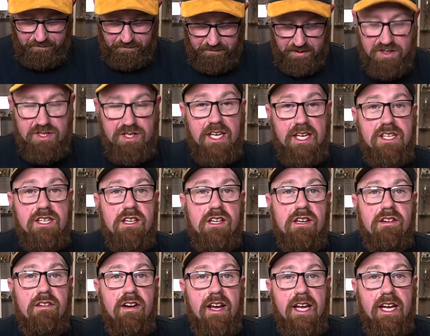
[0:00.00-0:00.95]
Caesar
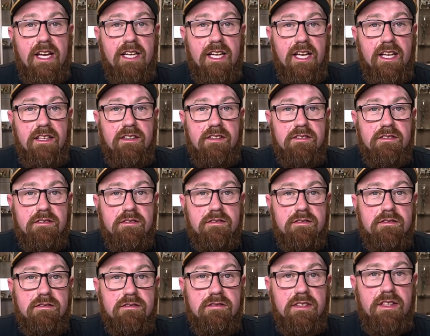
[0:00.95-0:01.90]
Guerini
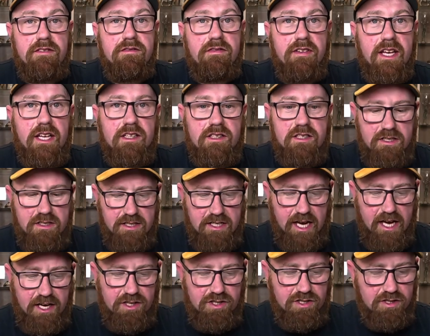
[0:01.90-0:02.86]
Invictus
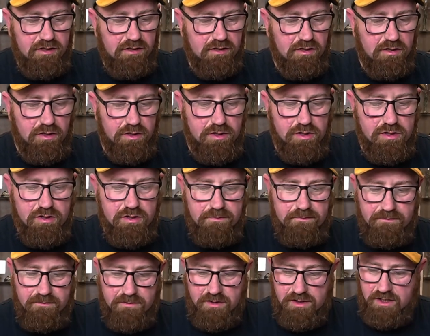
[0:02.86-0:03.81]
action guns,
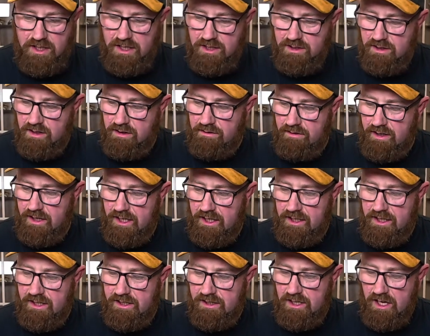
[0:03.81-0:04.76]
Caesar
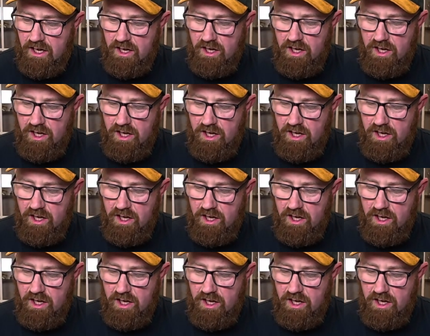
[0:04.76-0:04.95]
Guerinis.